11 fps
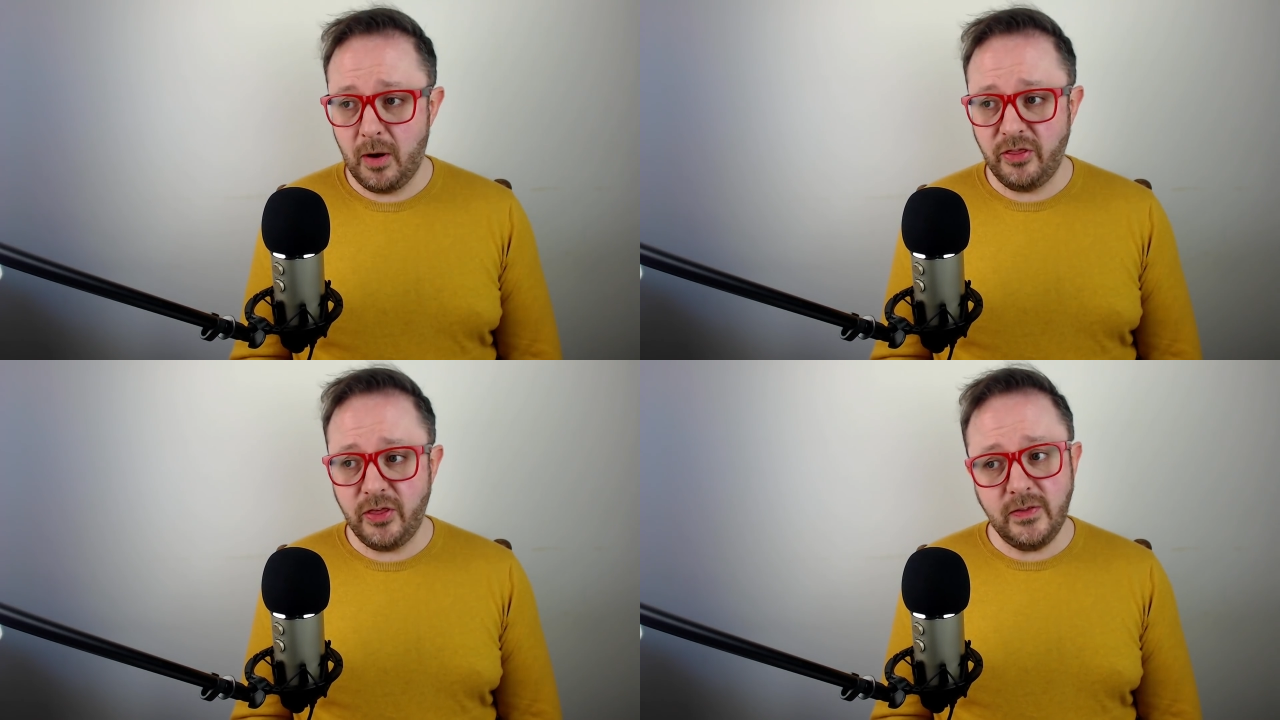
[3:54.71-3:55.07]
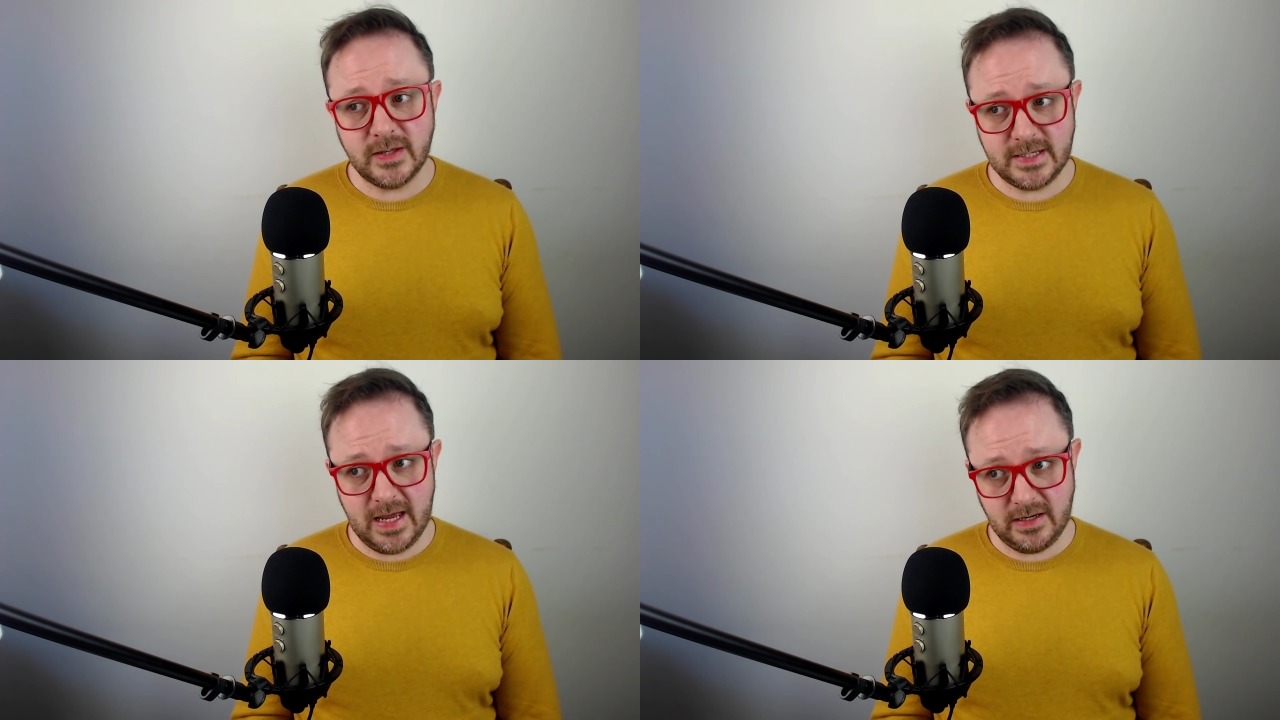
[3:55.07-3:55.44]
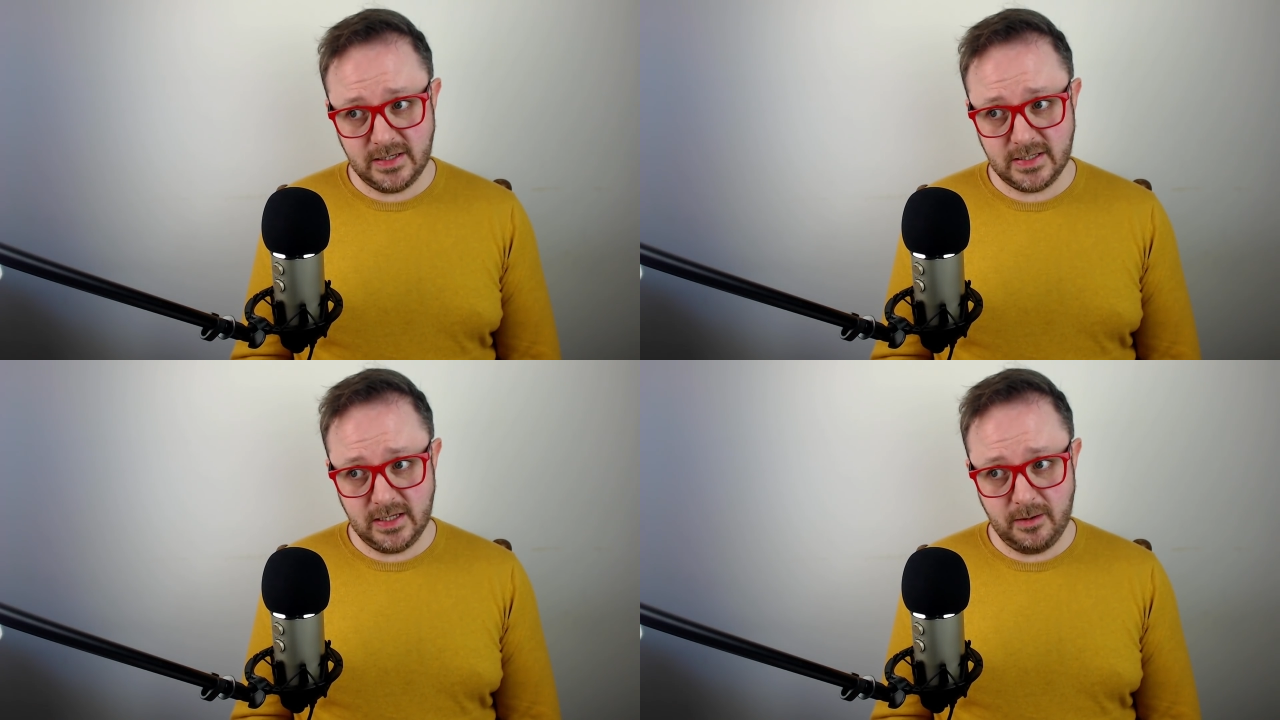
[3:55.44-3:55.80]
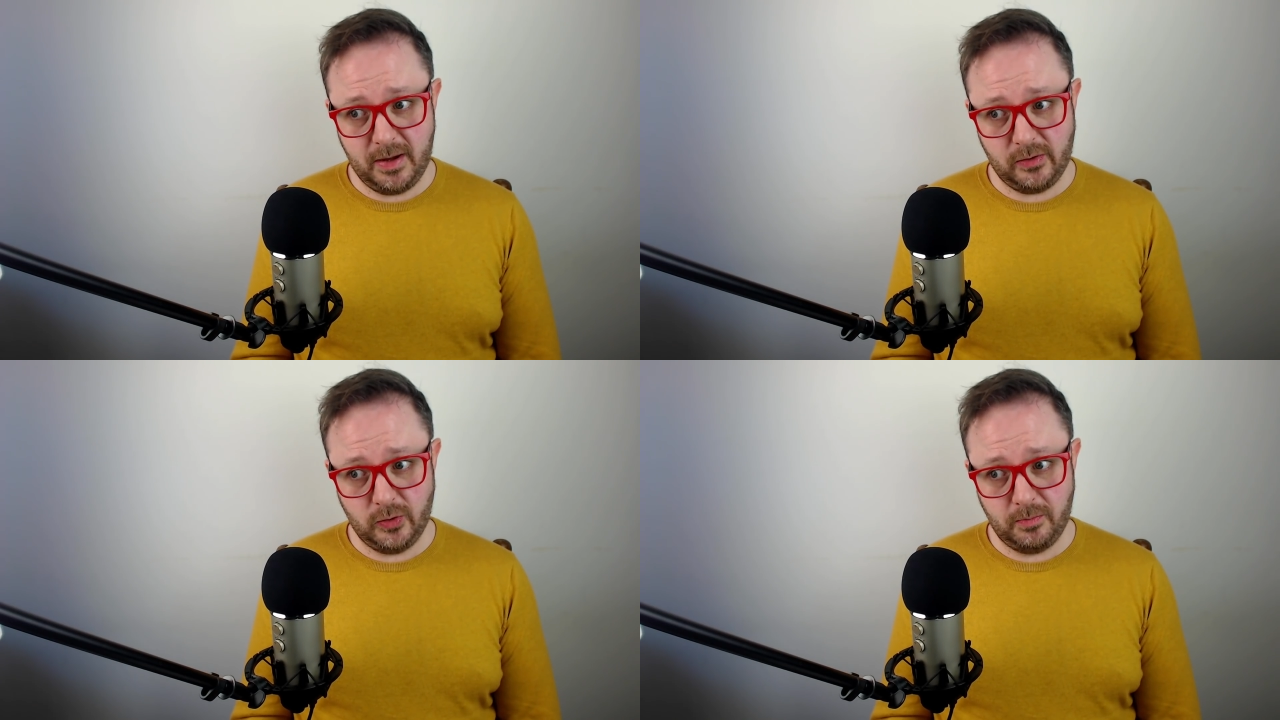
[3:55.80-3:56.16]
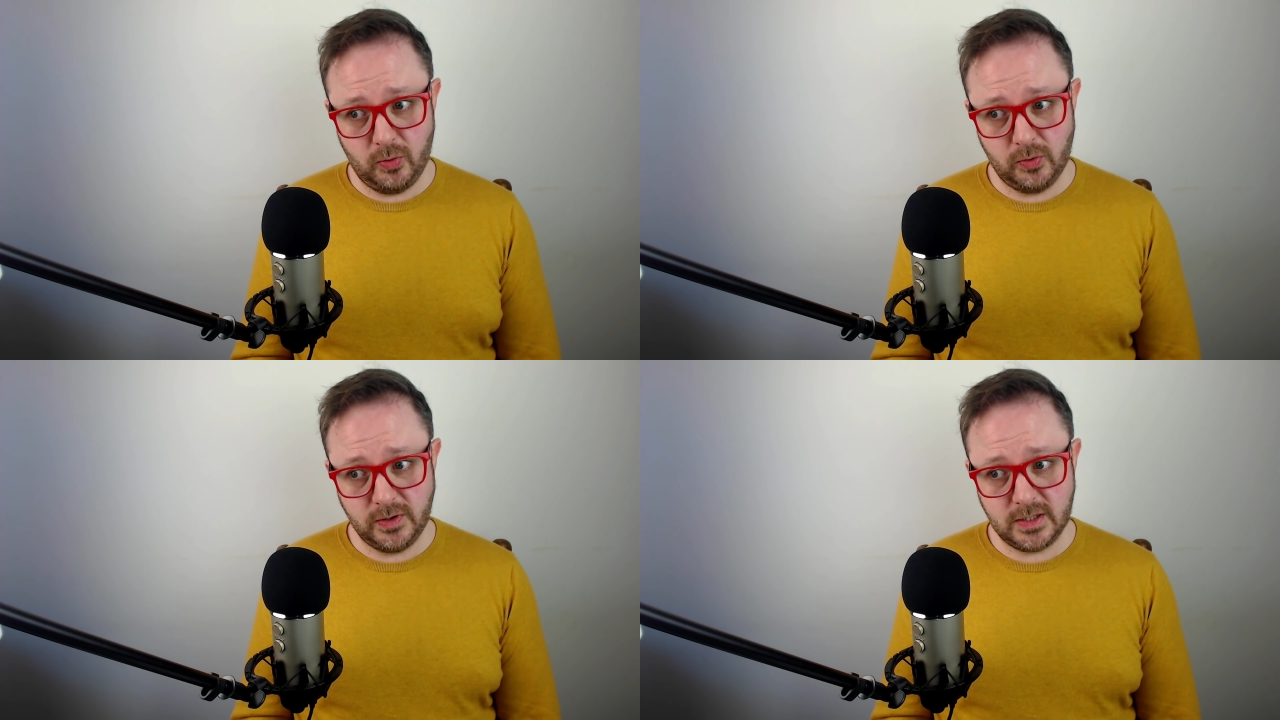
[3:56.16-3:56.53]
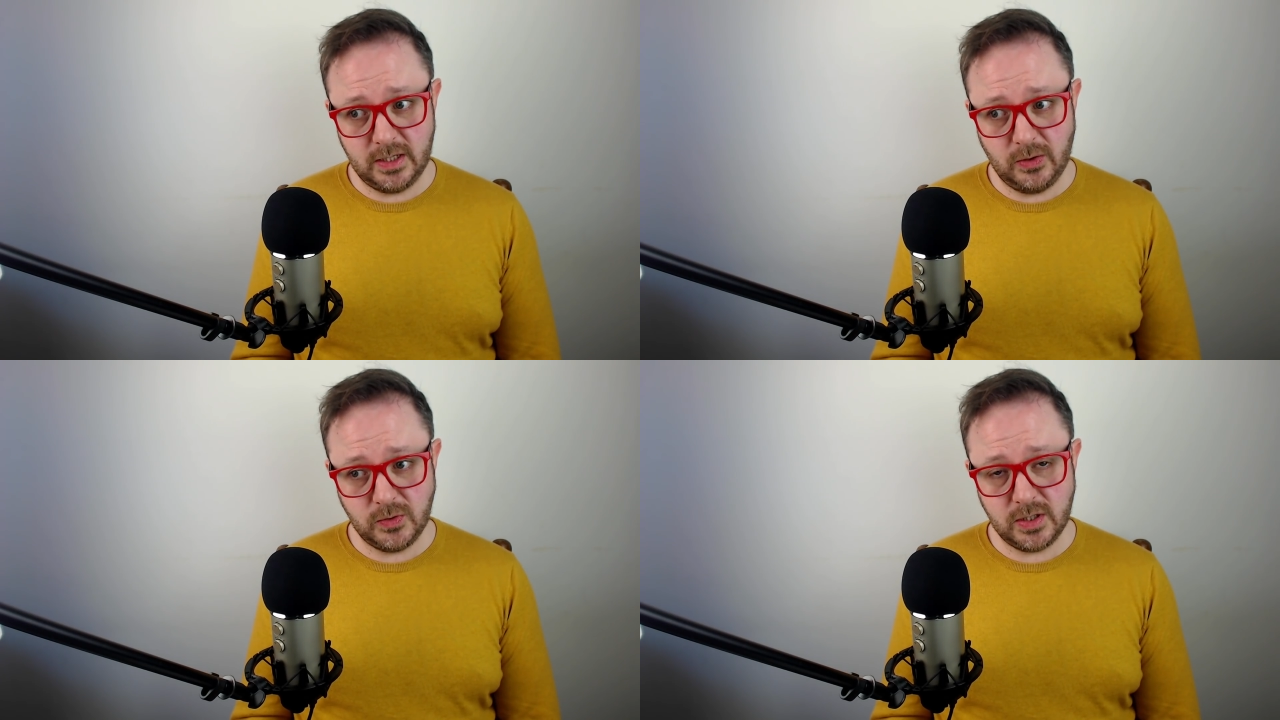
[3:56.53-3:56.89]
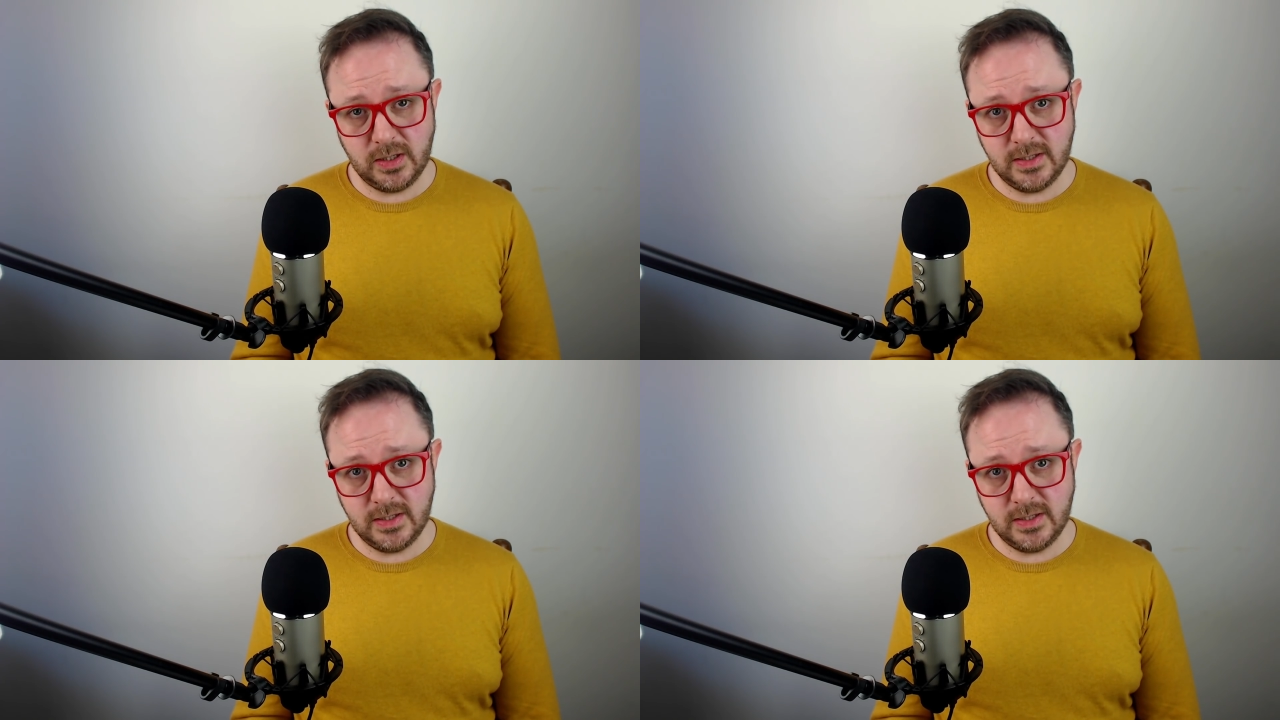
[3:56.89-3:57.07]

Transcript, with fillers: But I think the saddest thing about the borders closure